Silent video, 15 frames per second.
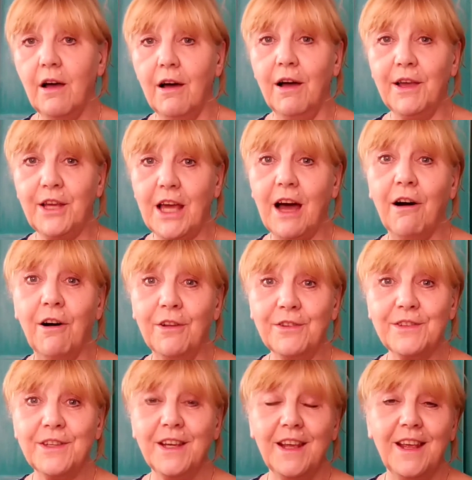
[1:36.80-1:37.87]
I can't,
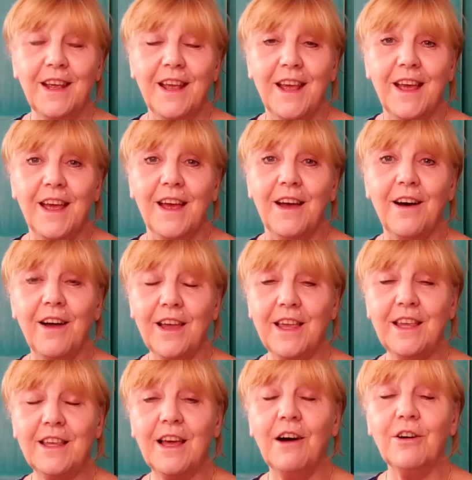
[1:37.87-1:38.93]
I
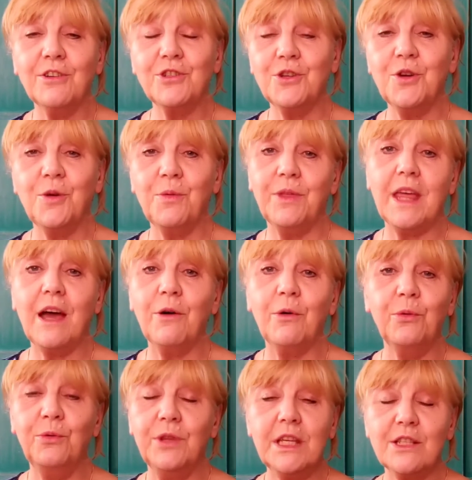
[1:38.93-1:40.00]
can't do it without
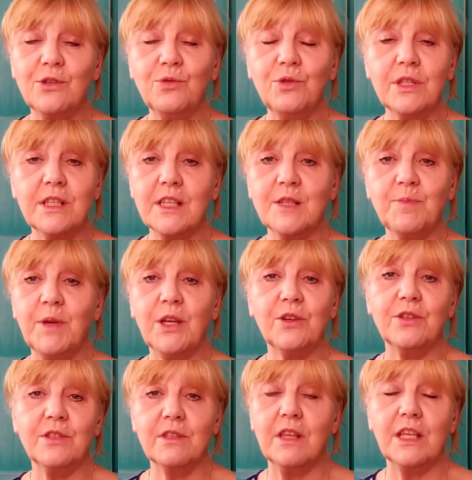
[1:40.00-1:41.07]
all these noises because
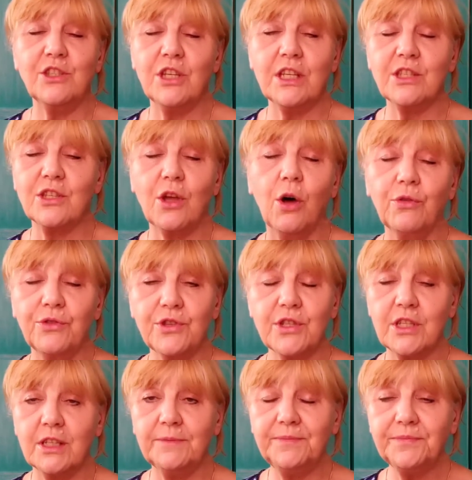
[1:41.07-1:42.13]
they're just
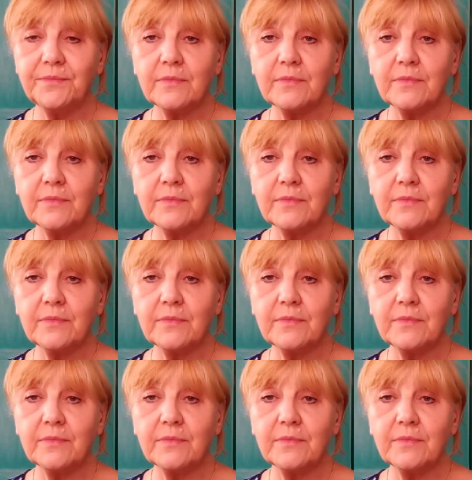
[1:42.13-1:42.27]
constant.